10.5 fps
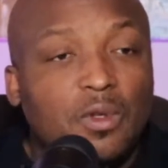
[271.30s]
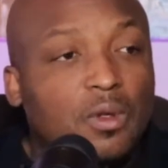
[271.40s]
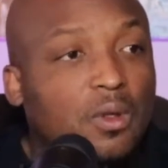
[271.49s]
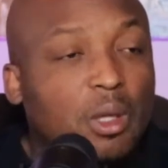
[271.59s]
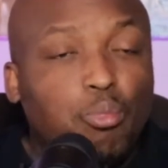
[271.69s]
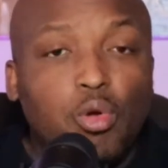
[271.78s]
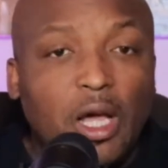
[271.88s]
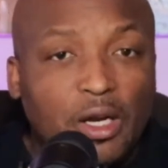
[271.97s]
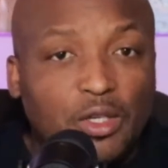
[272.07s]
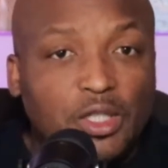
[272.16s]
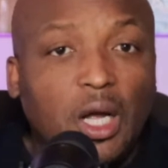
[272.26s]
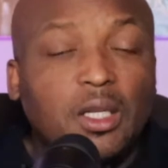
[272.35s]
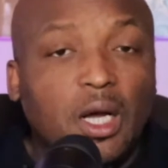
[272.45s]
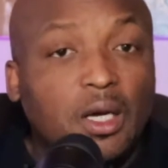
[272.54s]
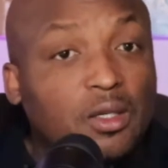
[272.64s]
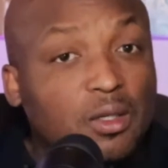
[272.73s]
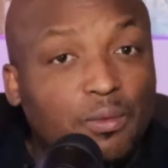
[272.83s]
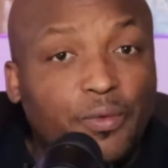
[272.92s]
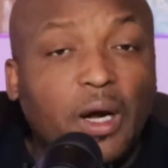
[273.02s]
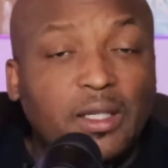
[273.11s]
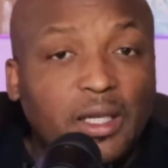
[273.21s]
They pull out a shotgun,
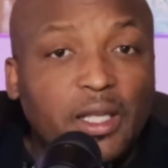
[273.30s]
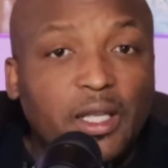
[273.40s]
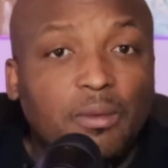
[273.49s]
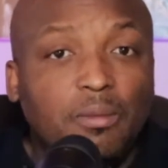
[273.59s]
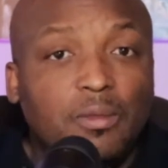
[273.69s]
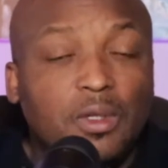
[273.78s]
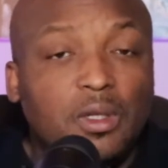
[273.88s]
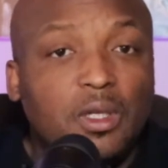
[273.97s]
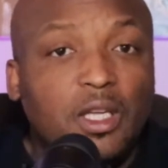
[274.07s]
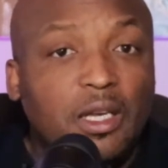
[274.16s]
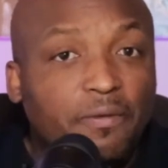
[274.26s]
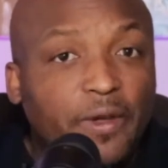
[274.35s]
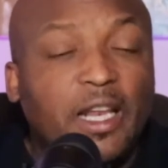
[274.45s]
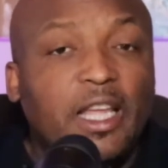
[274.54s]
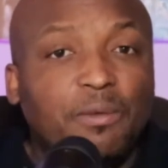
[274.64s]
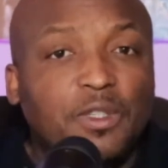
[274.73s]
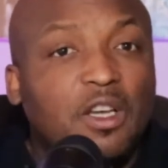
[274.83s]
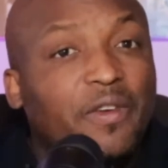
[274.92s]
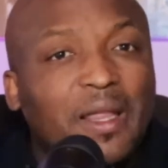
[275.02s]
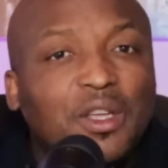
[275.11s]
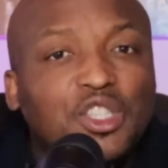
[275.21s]
confronted him. He defended himself
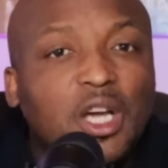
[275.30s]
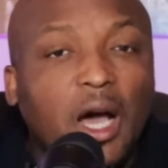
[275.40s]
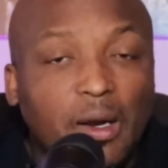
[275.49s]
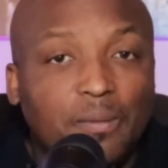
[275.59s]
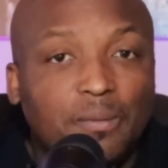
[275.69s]
and they shot him.